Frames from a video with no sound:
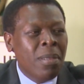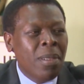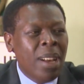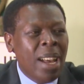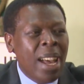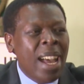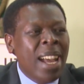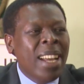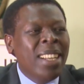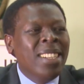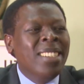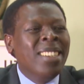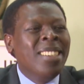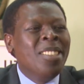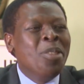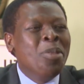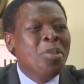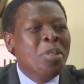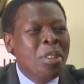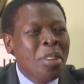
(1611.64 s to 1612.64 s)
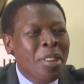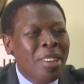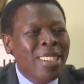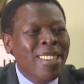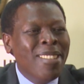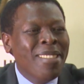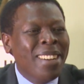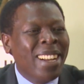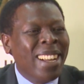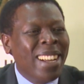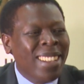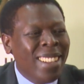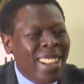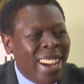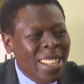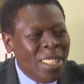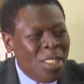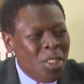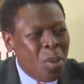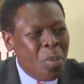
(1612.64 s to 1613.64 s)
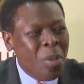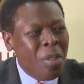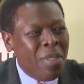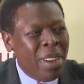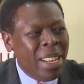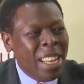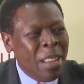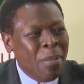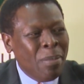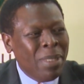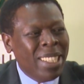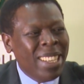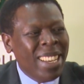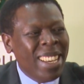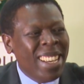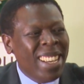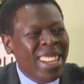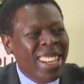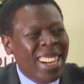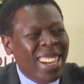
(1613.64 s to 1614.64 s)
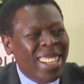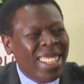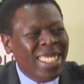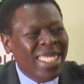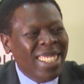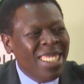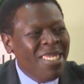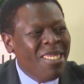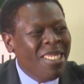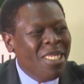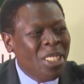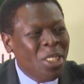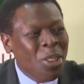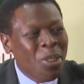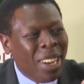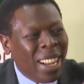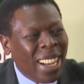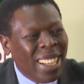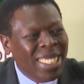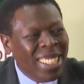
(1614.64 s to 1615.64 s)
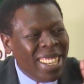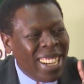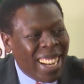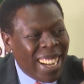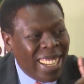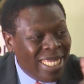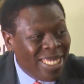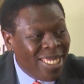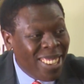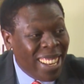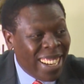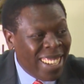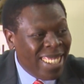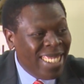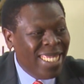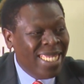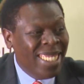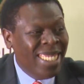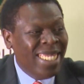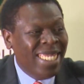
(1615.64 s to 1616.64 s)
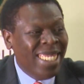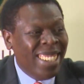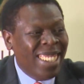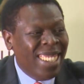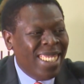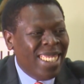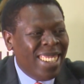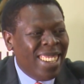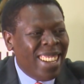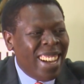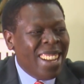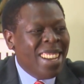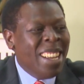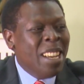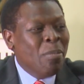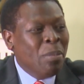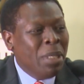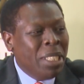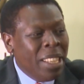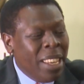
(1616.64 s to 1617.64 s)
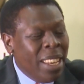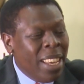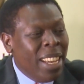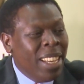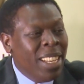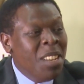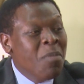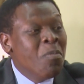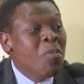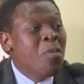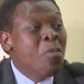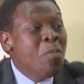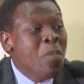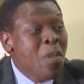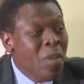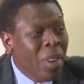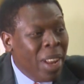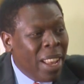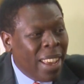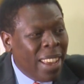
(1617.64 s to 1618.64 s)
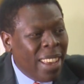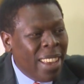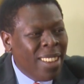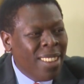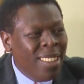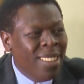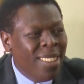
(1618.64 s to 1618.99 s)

And do not look at that job of an MCA. Hiyo sio kazi ya councillor. An MCA ni mbunge